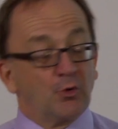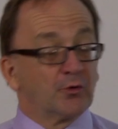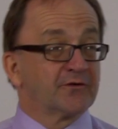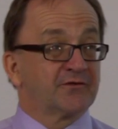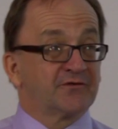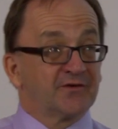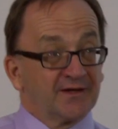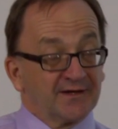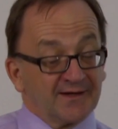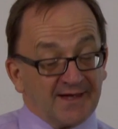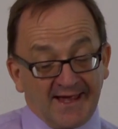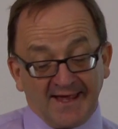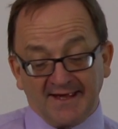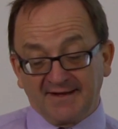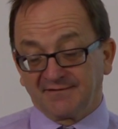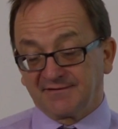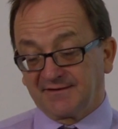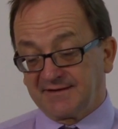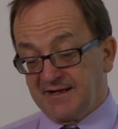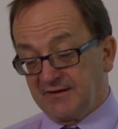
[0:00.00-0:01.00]
auditing
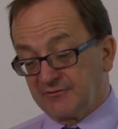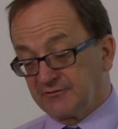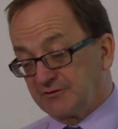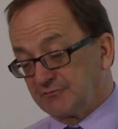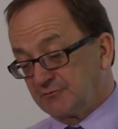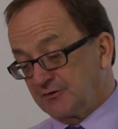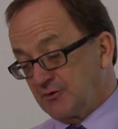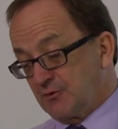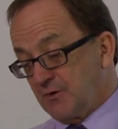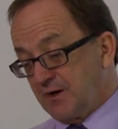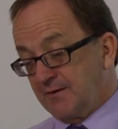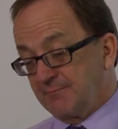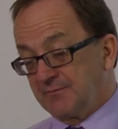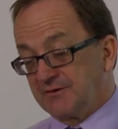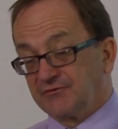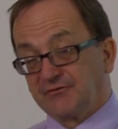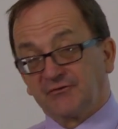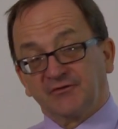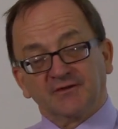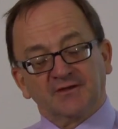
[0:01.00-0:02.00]
and accounting
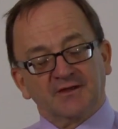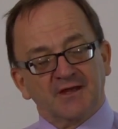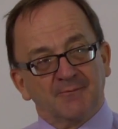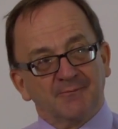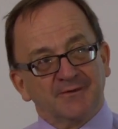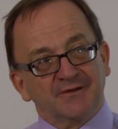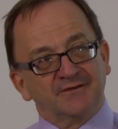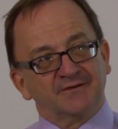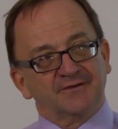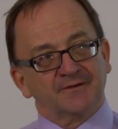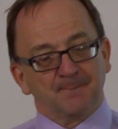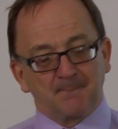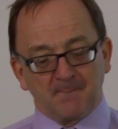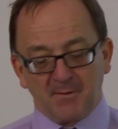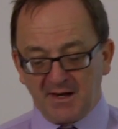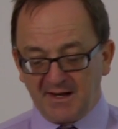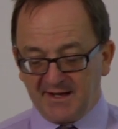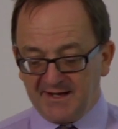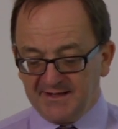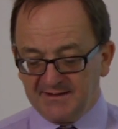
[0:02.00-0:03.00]
requirements that come into
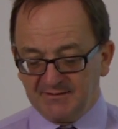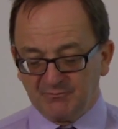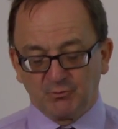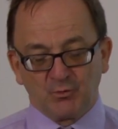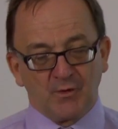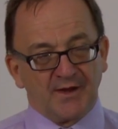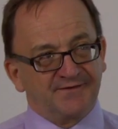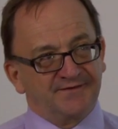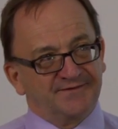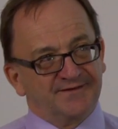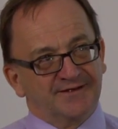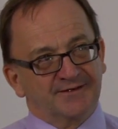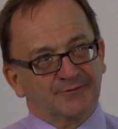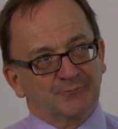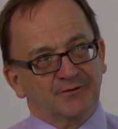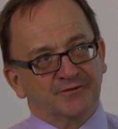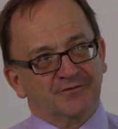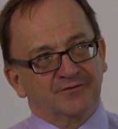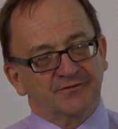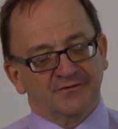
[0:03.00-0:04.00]
play when dealing
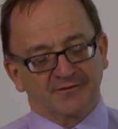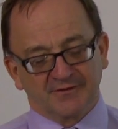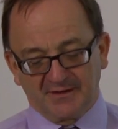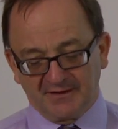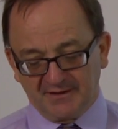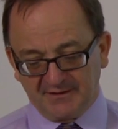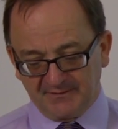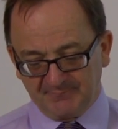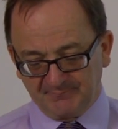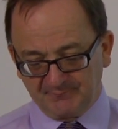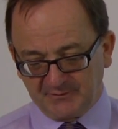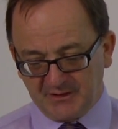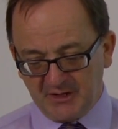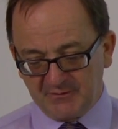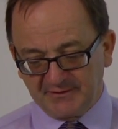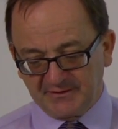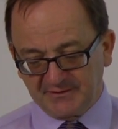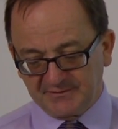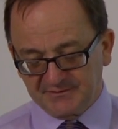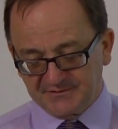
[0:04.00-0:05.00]
with um,
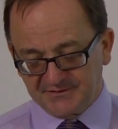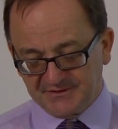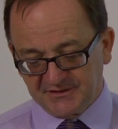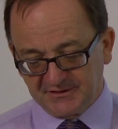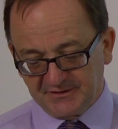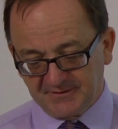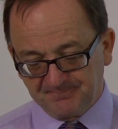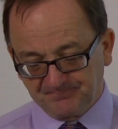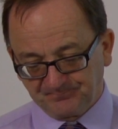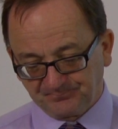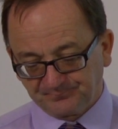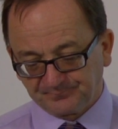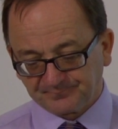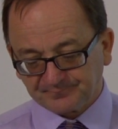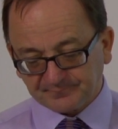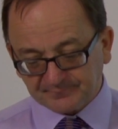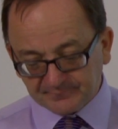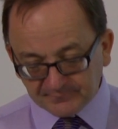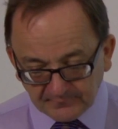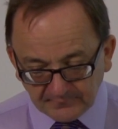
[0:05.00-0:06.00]
going concern.
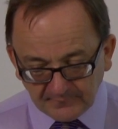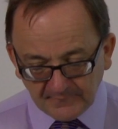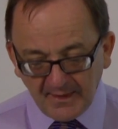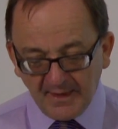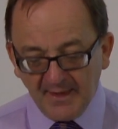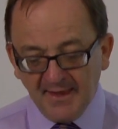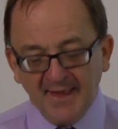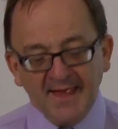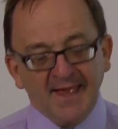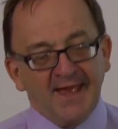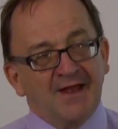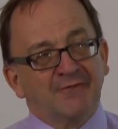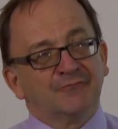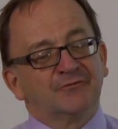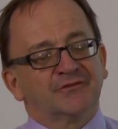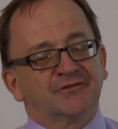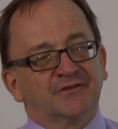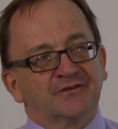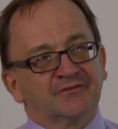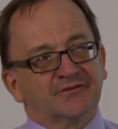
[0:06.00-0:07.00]

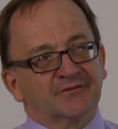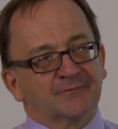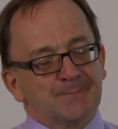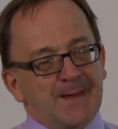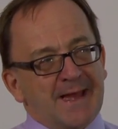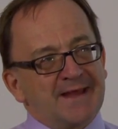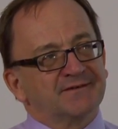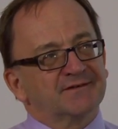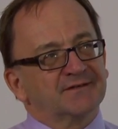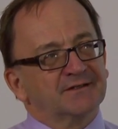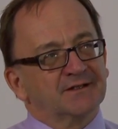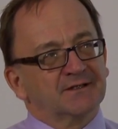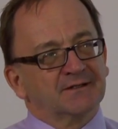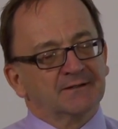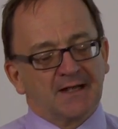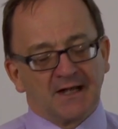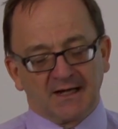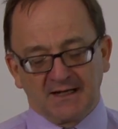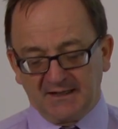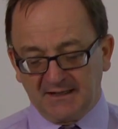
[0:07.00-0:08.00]
Emphasis of matter
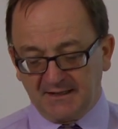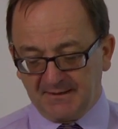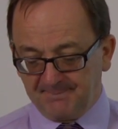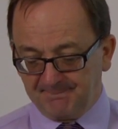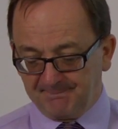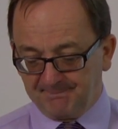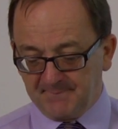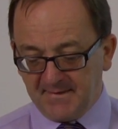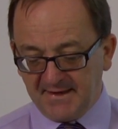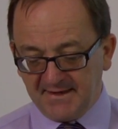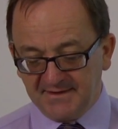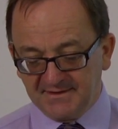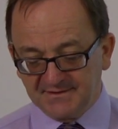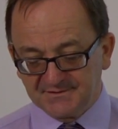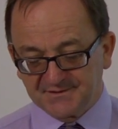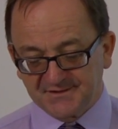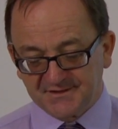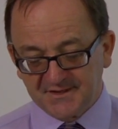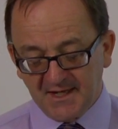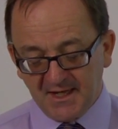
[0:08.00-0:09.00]
um,
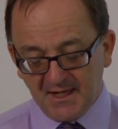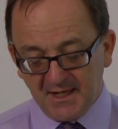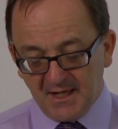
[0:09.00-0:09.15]
is